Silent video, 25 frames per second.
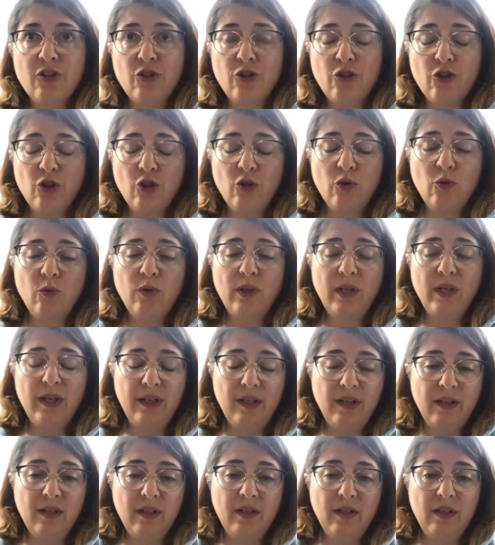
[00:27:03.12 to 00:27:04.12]
has shown
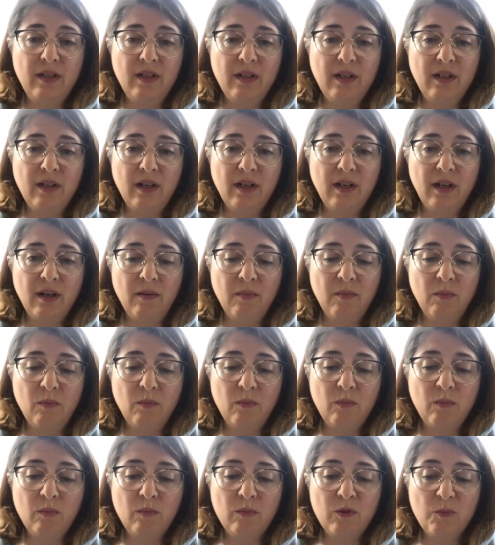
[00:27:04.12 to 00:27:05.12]
in